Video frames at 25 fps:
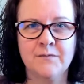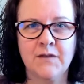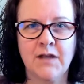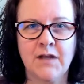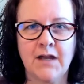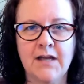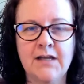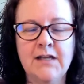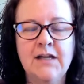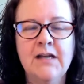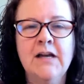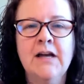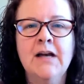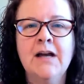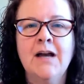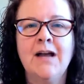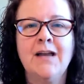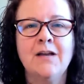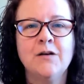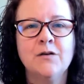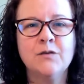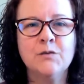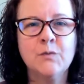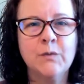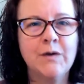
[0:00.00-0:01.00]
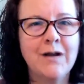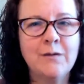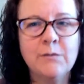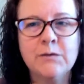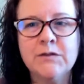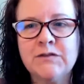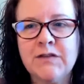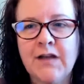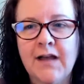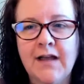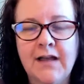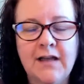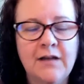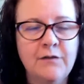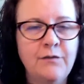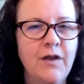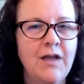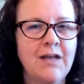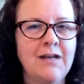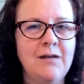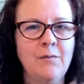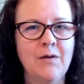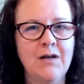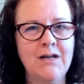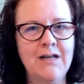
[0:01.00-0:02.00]
Okay. Here's what I will say. If
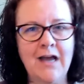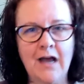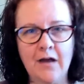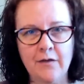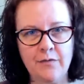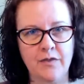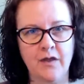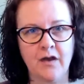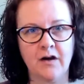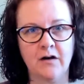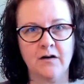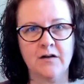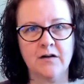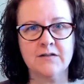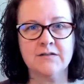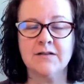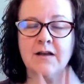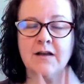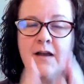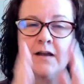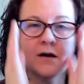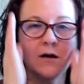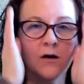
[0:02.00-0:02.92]
anybody out there is like,